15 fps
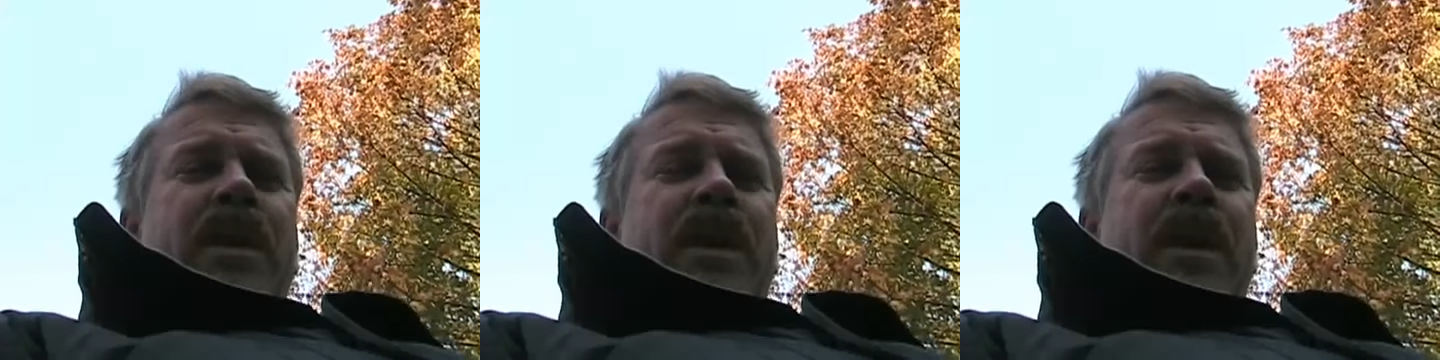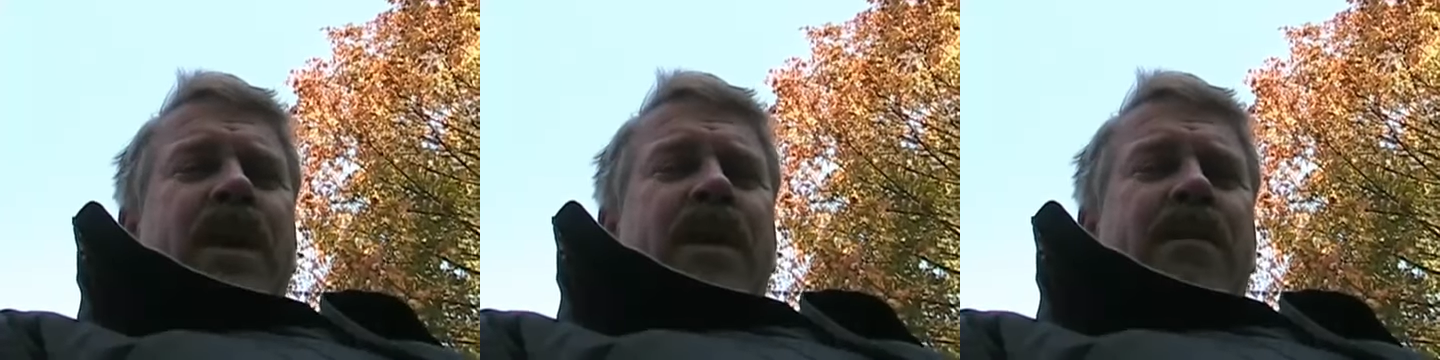
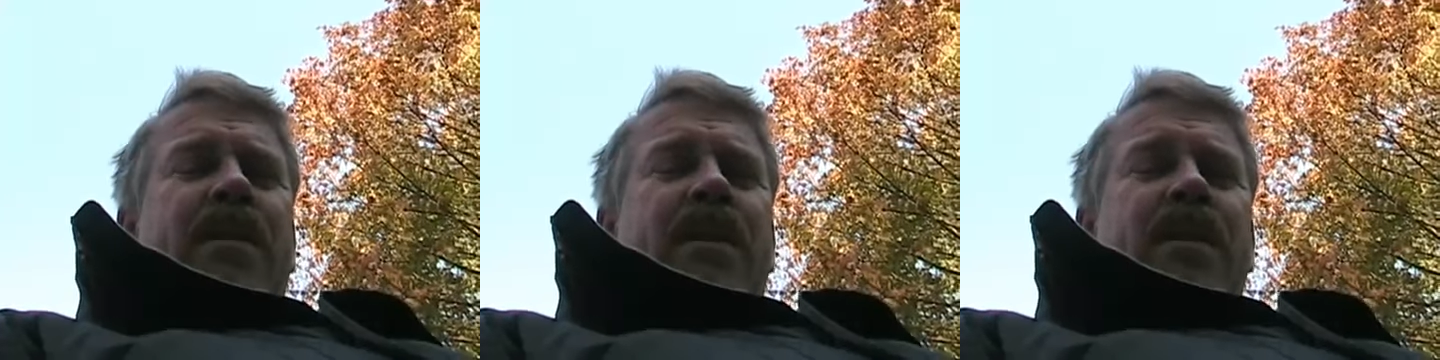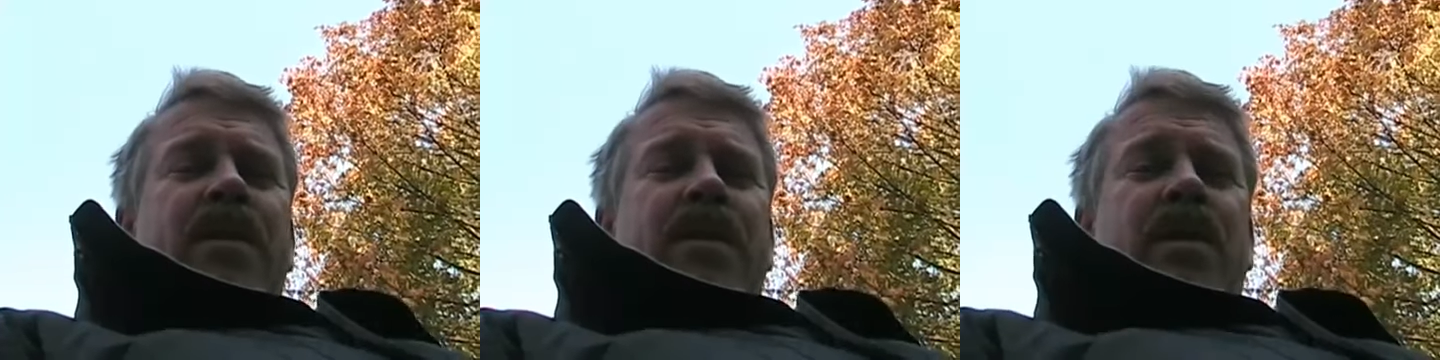
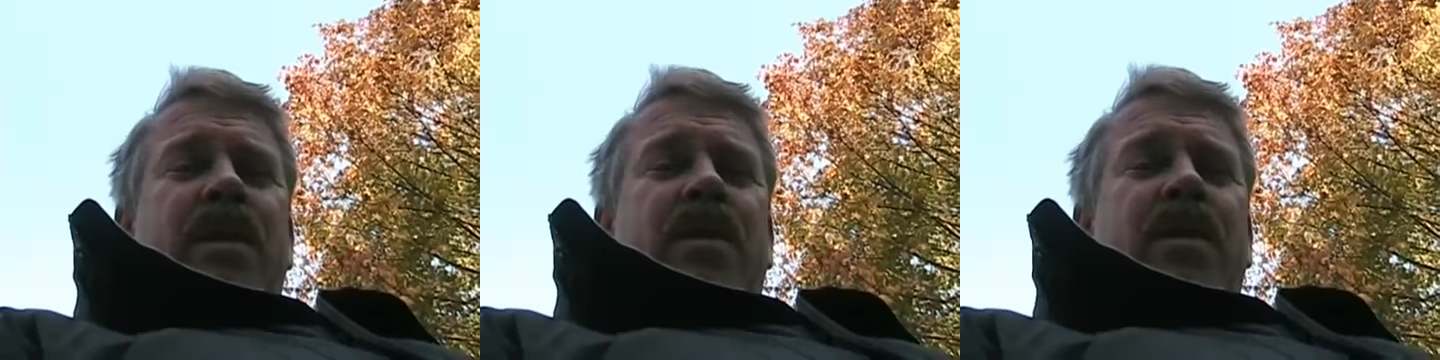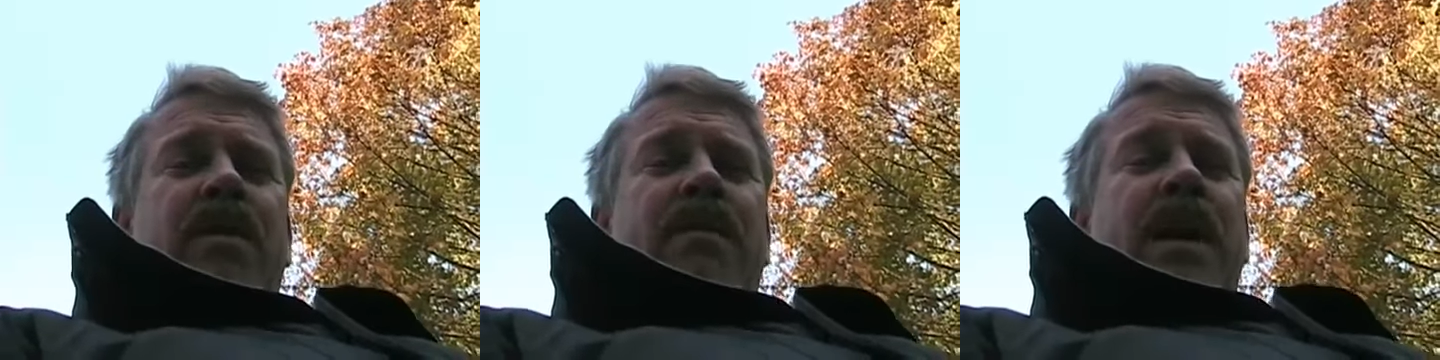camera and
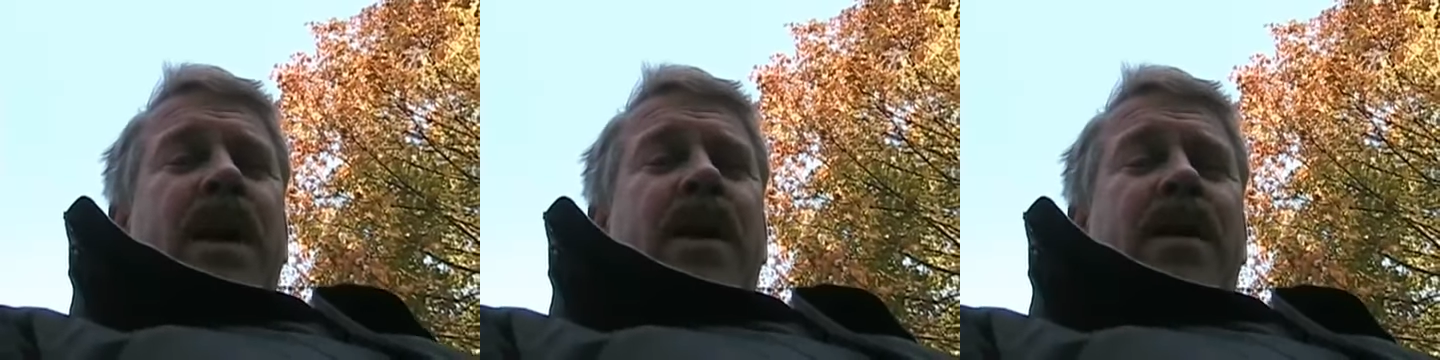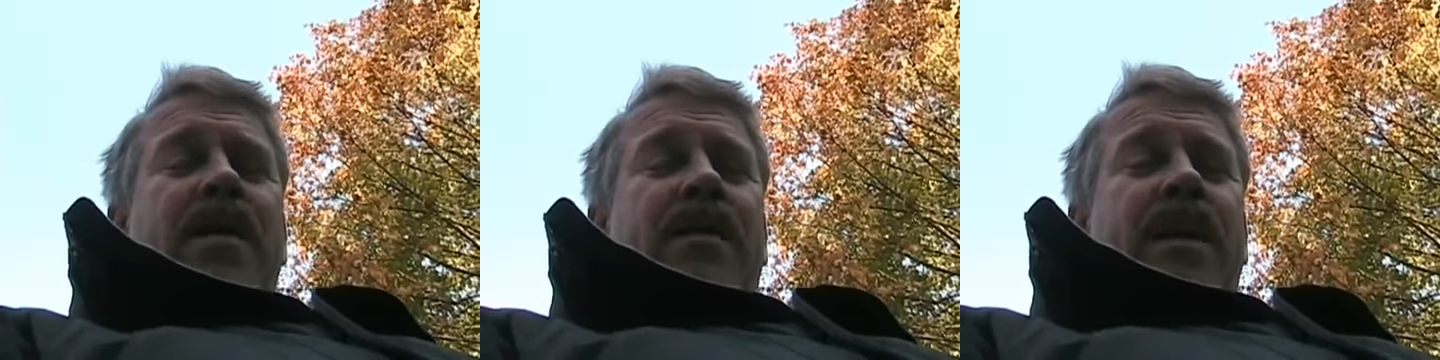slowly
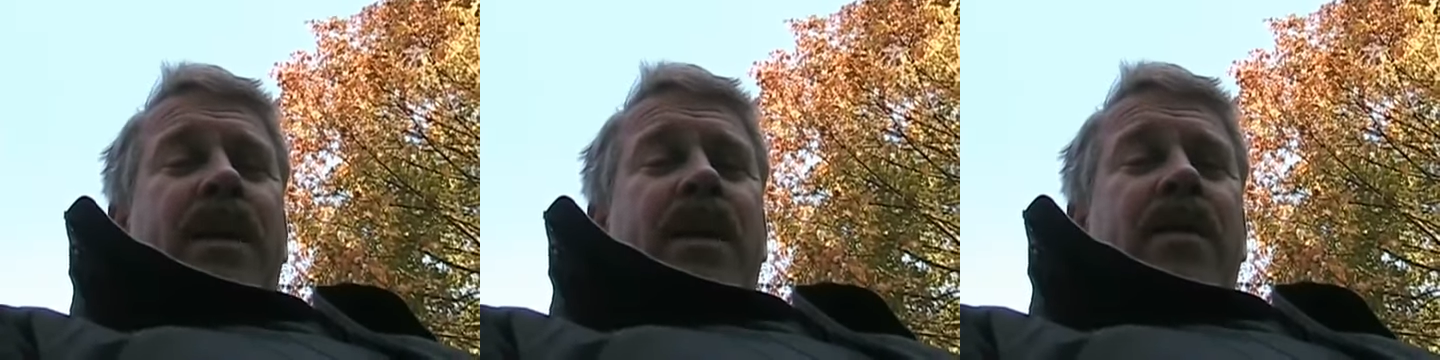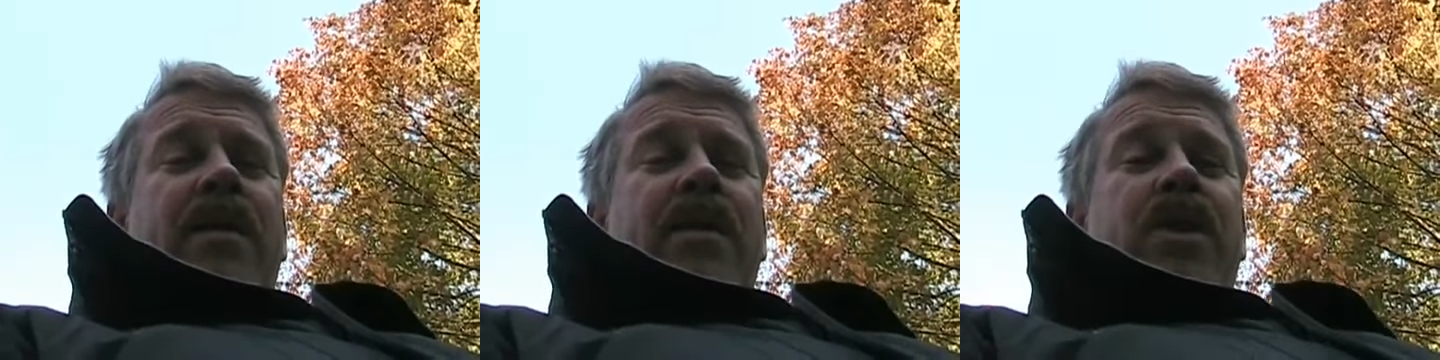pan it
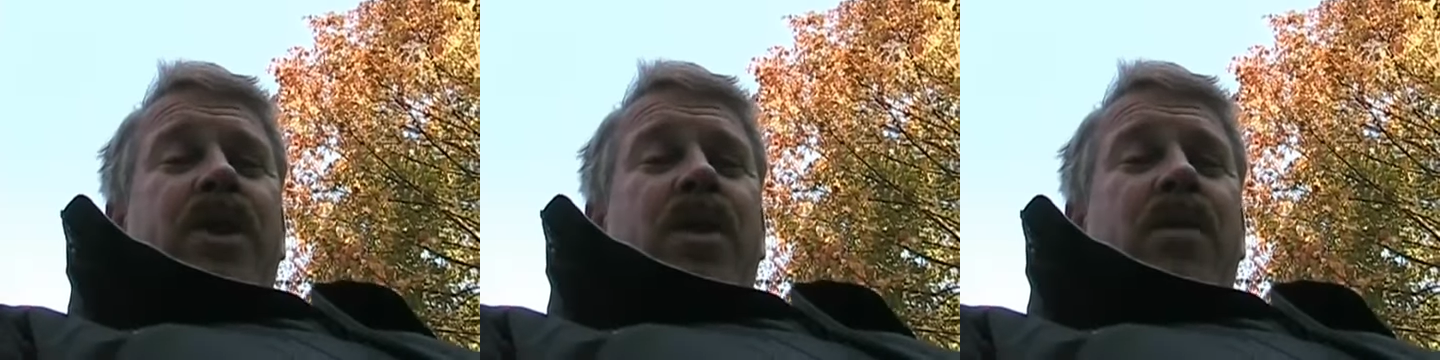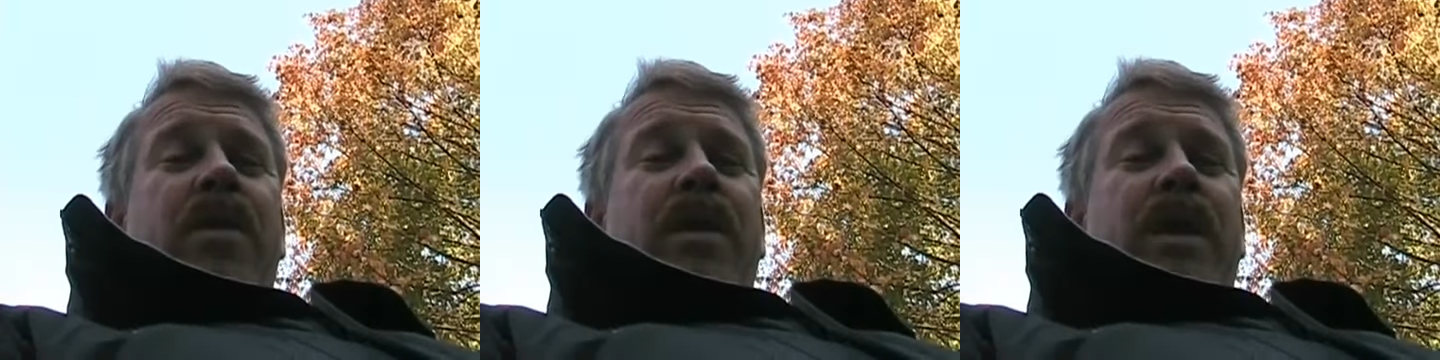around and
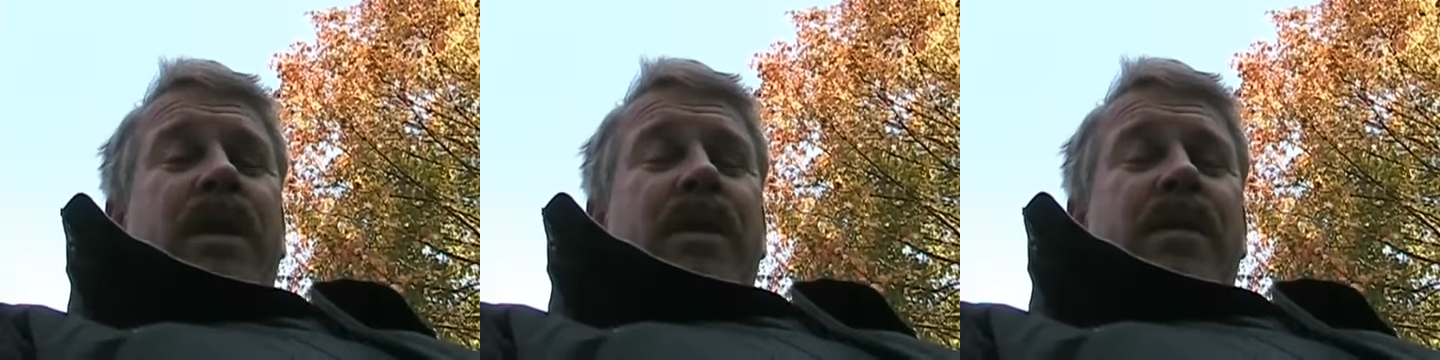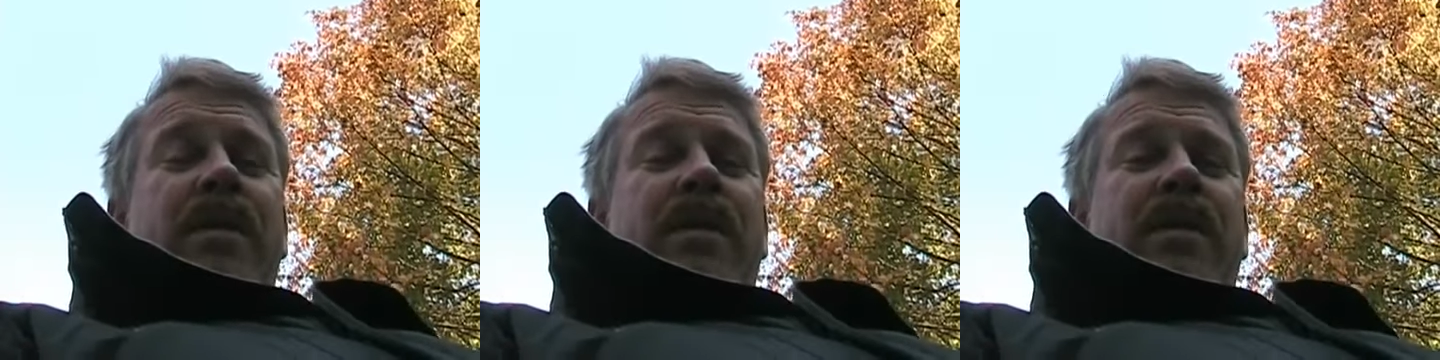show things,